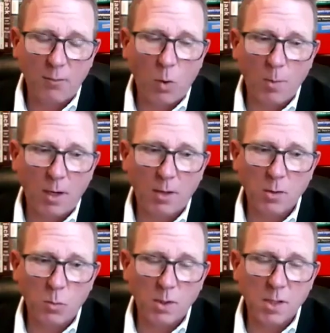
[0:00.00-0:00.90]
have
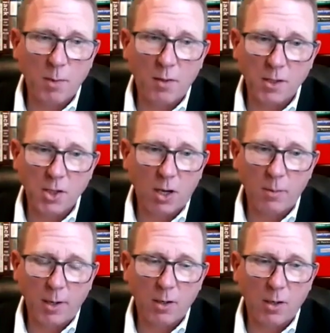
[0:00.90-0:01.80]
webinars once a month. I talk
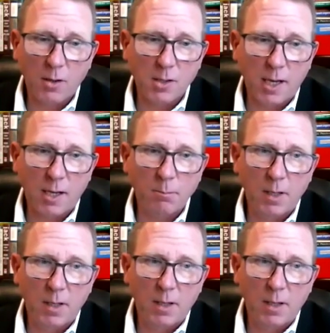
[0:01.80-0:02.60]
about it all the time.